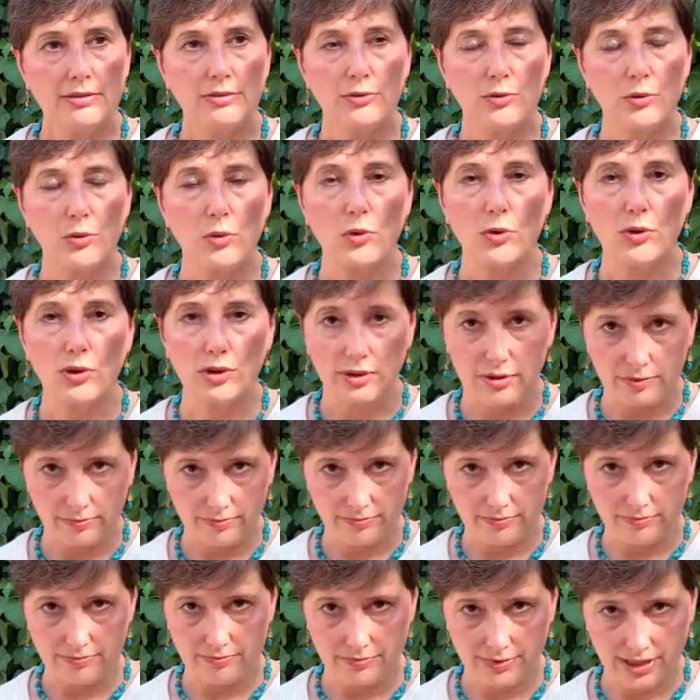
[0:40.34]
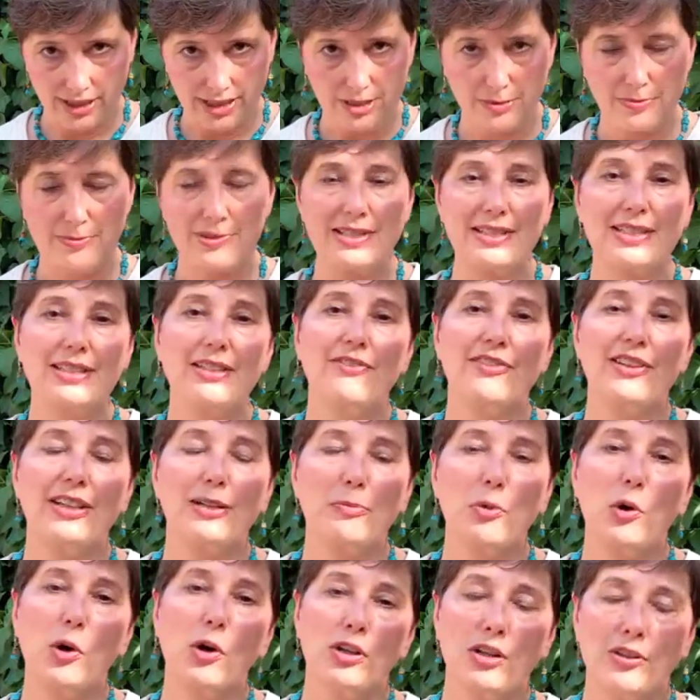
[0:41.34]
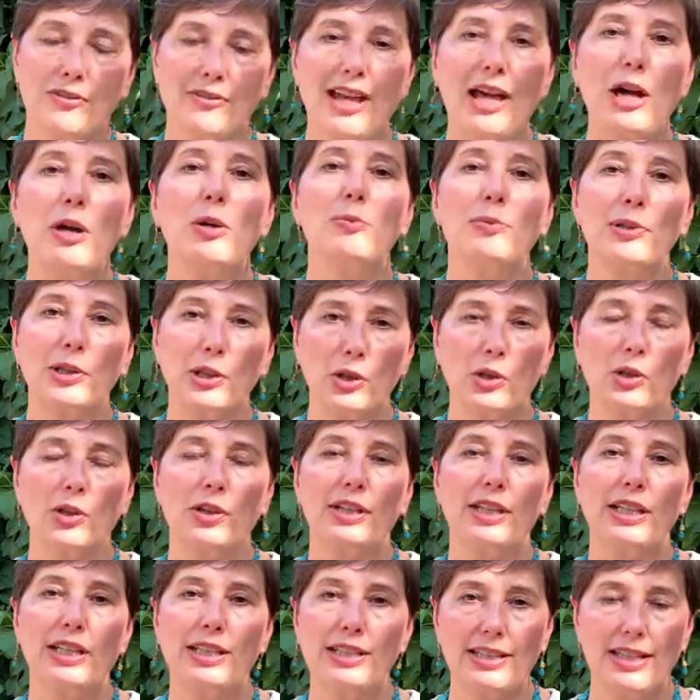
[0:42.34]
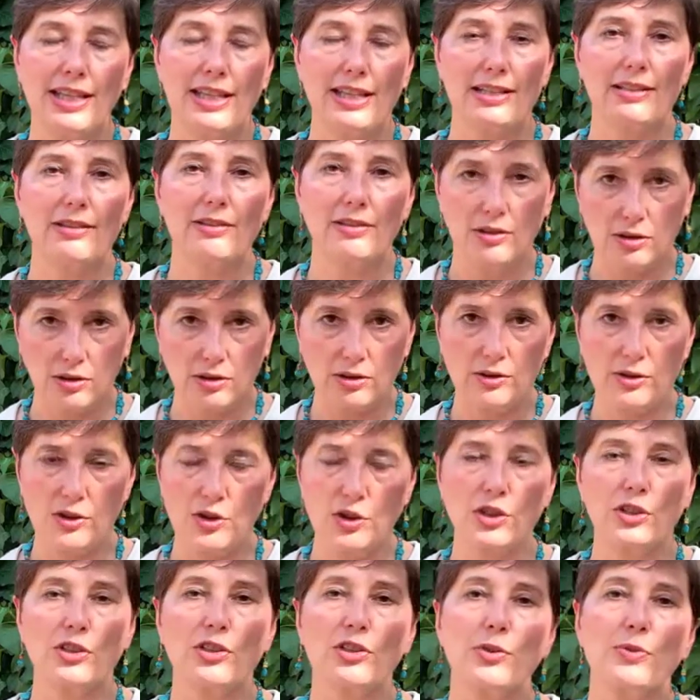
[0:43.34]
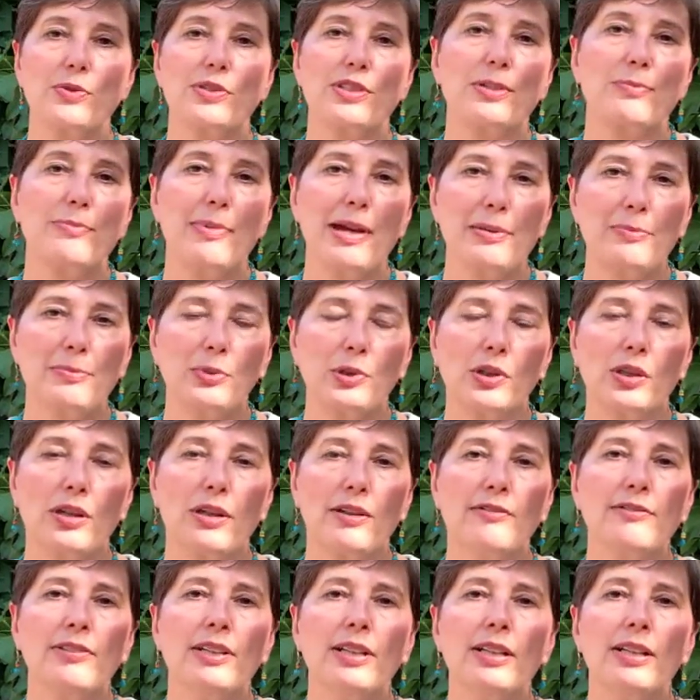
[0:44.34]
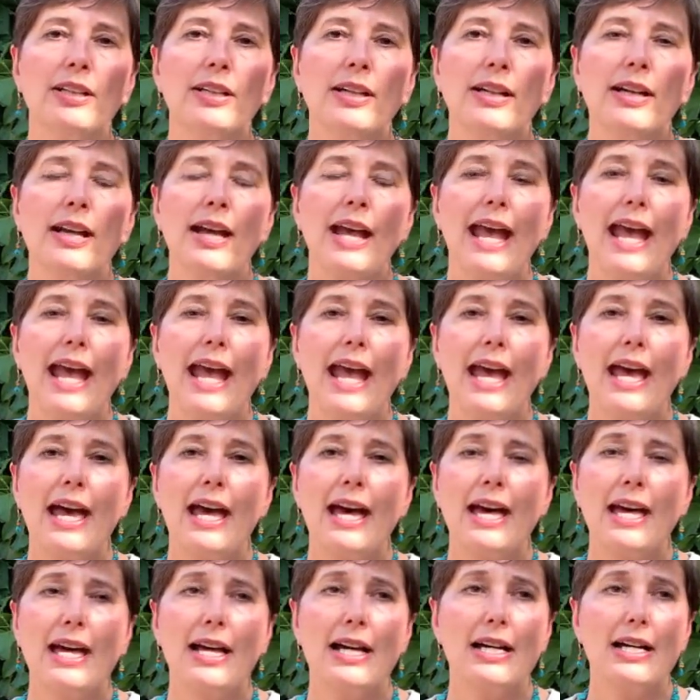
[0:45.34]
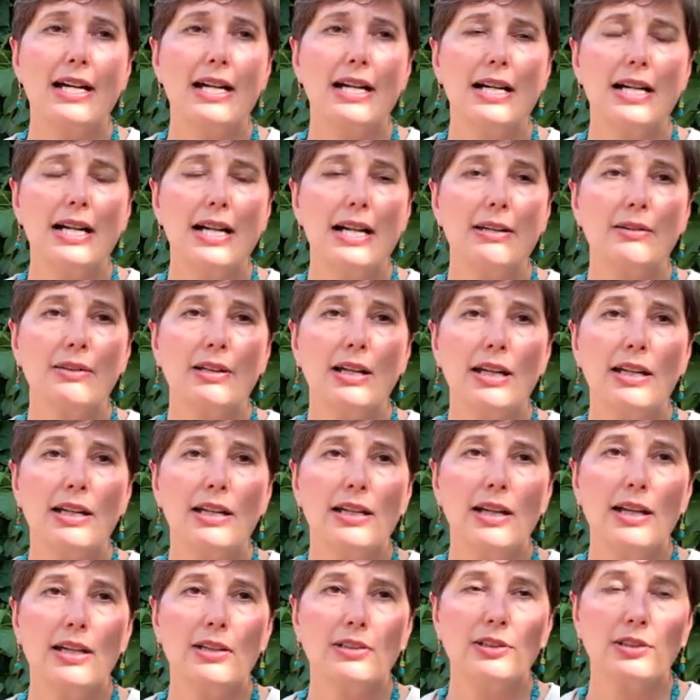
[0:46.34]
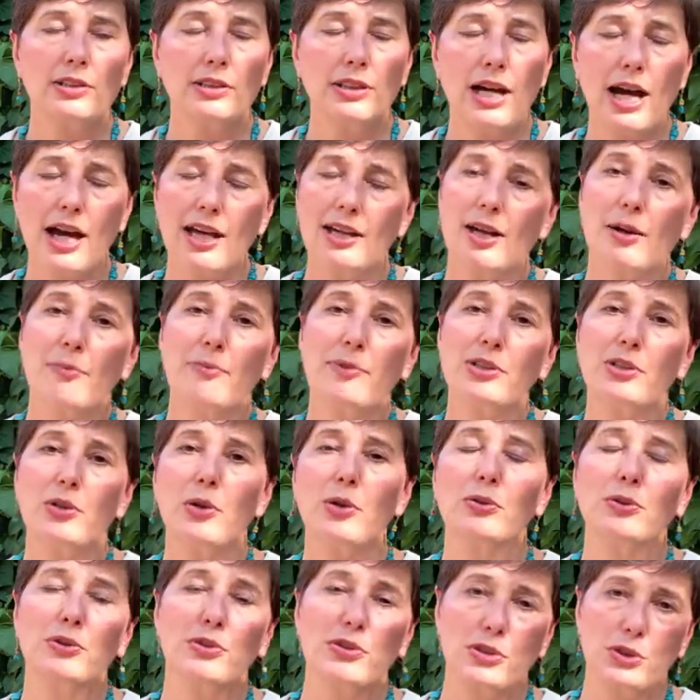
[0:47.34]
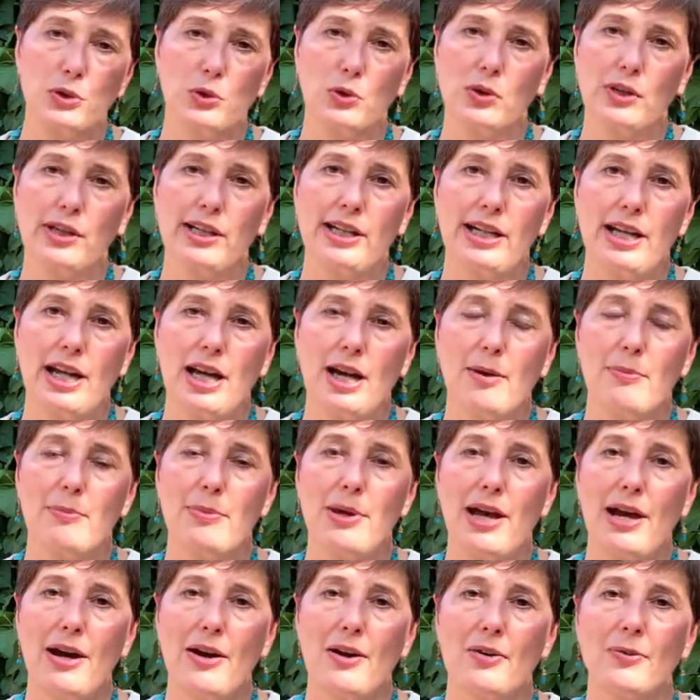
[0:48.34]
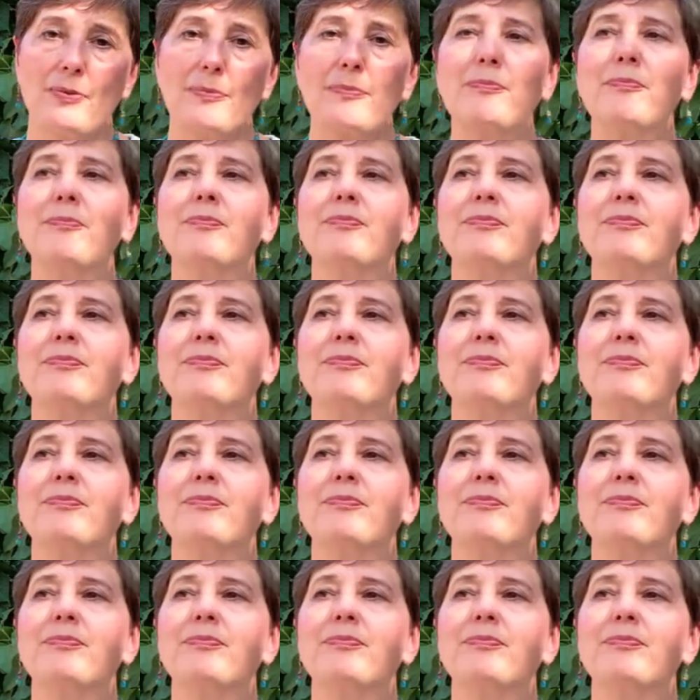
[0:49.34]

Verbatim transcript: for the specific part of Albuquerque that her church was a member of, at, got up and told a story about